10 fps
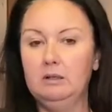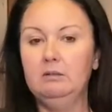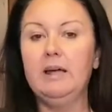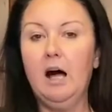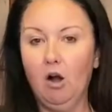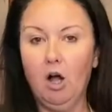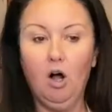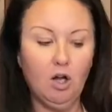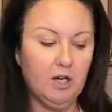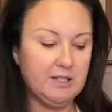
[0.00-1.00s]
the
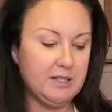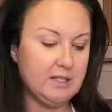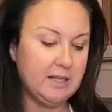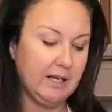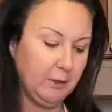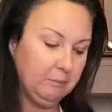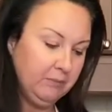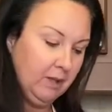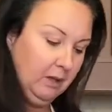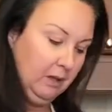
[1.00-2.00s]
alcohol content down.
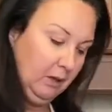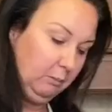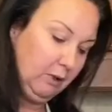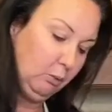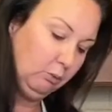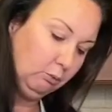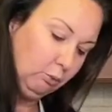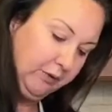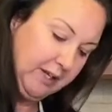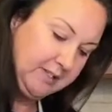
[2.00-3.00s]
But
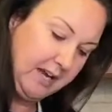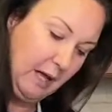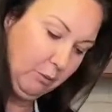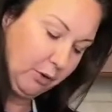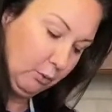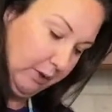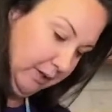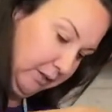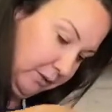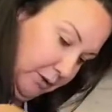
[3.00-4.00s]
one last time, we're going to run it
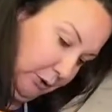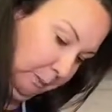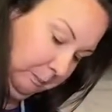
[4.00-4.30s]
through.